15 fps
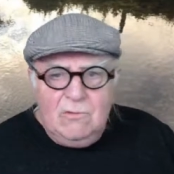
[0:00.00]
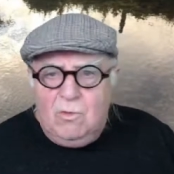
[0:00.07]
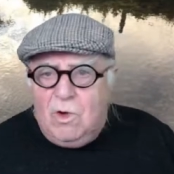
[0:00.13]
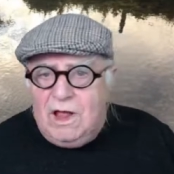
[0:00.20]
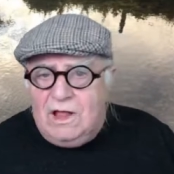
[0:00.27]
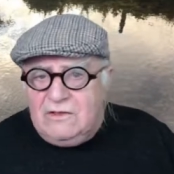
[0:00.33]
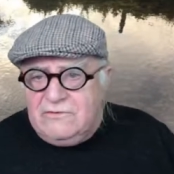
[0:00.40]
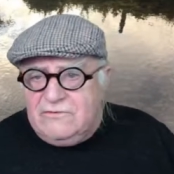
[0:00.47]

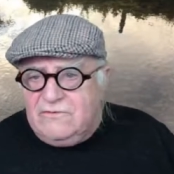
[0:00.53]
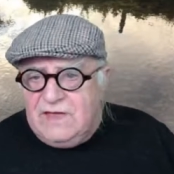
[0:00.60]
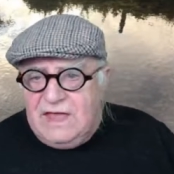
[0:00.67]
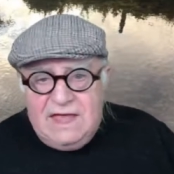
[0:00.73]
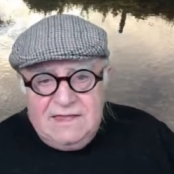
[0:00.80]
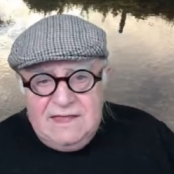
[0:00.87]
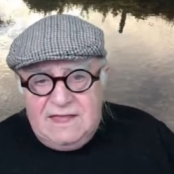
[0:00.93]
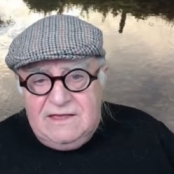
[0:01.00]
wells for
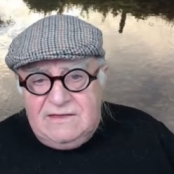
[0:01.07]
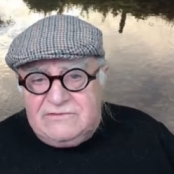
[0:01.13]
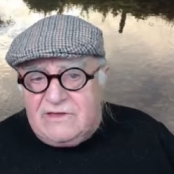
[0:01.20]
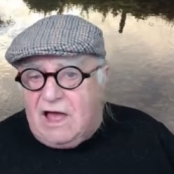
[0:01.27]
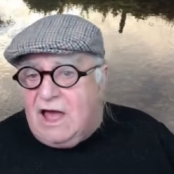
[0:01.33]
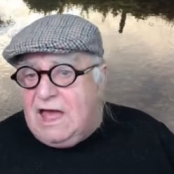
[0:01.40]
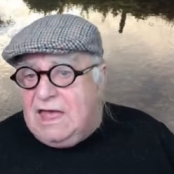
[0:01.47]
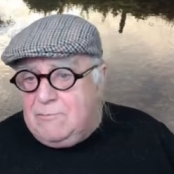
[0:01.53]
headaches,
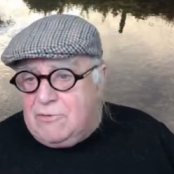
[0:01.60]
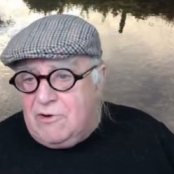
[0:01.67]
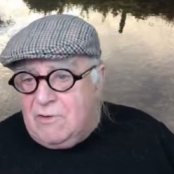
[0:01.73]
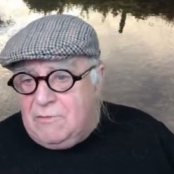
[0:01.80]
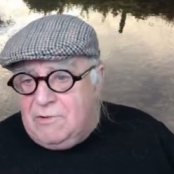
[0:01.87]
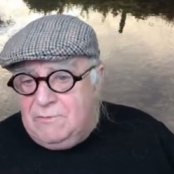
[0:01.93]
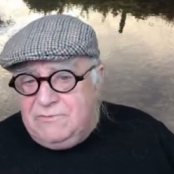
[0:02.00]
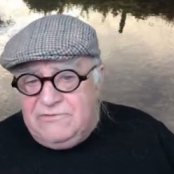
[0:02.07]
eye
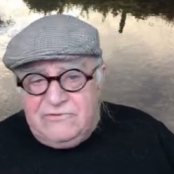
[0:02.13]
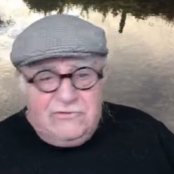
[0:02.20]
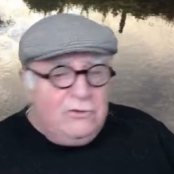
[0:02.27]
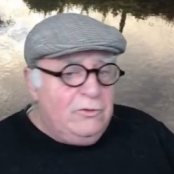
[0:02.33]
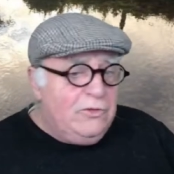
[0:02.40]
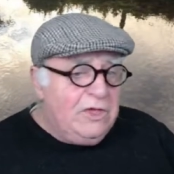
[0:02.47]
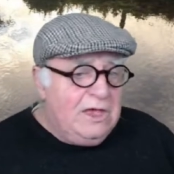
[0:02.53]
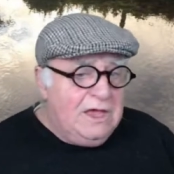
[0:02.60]
problems,
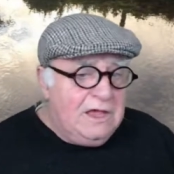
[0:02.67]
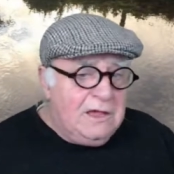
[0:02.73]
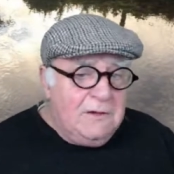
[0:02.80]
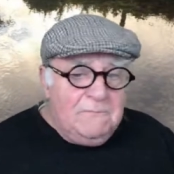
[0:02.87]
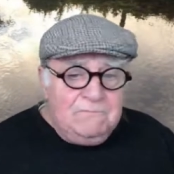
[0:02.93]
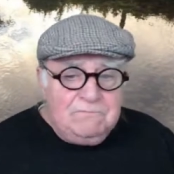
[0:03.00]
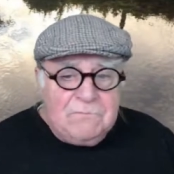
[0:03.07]
toothache,